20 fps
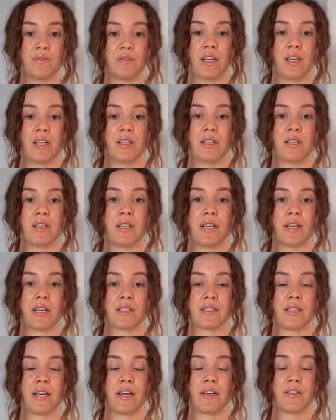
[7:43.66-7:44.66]
And then
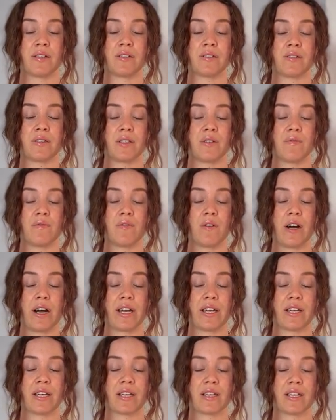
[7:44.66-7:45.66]
exhale,
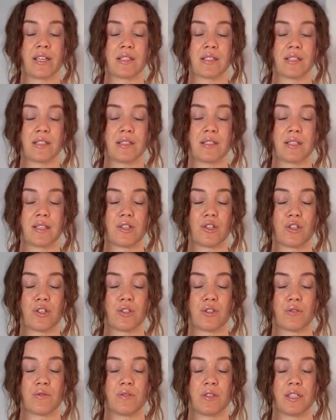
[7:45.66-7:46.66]
inviting that sensation
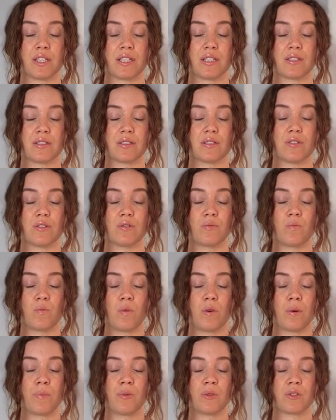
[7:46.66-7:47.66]
to release.
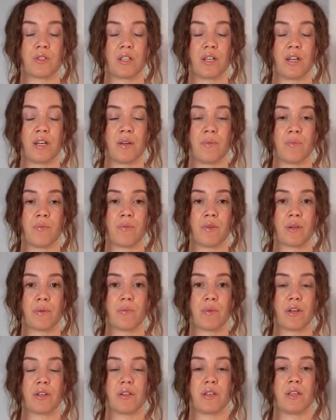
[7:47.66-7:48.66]
One more time, big
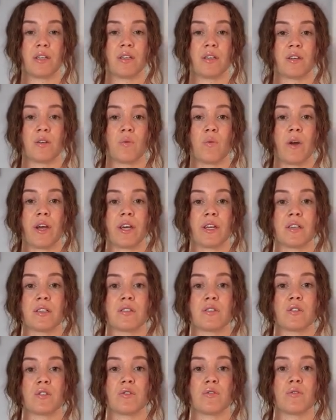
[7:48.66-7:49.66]
breath in, awareness
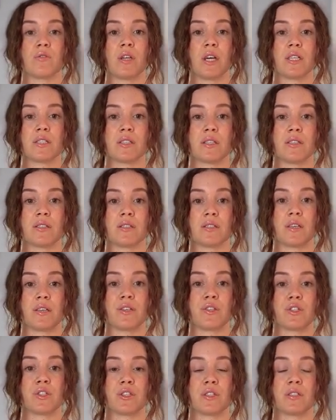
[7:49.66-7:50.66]
to that
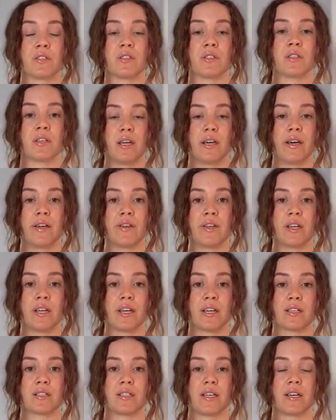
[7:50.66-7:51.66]
sensation, and then
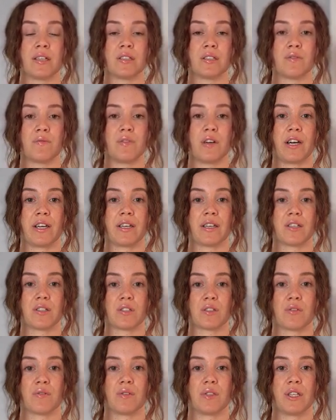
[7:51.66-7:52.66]
exhale, inviting it
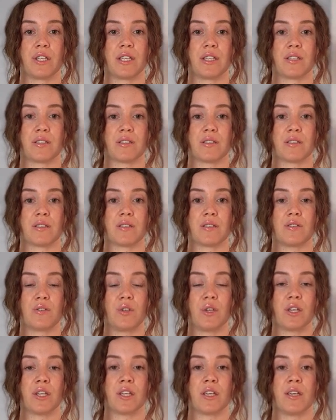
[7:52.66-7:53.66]
to release. You
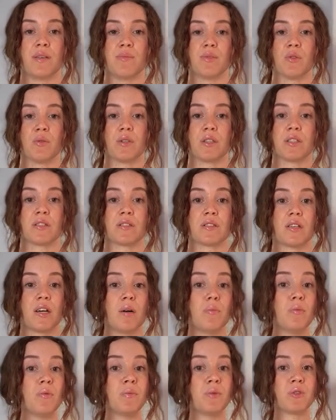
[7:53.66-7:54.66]
can keep doing this a
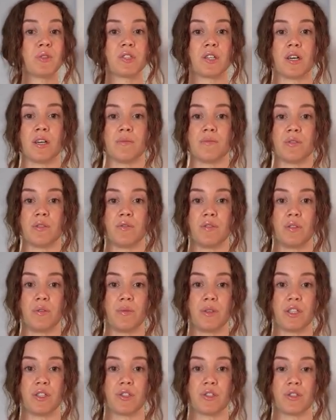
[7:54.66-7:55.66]
couple more times if you
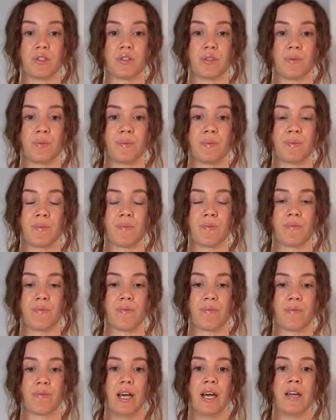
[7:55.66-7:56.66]
wish.
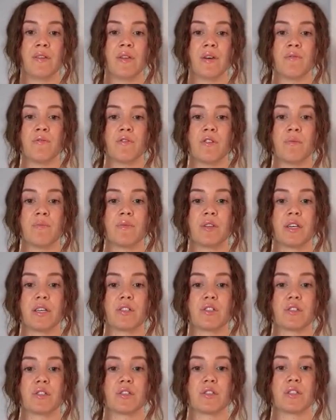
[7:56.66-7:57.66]
And then from there,
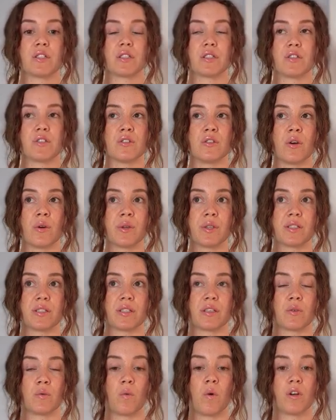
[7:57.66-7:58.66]
just
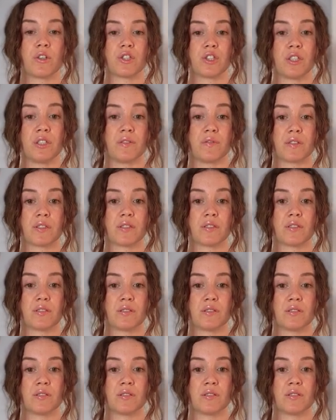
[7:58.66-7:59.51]
noticing what shifts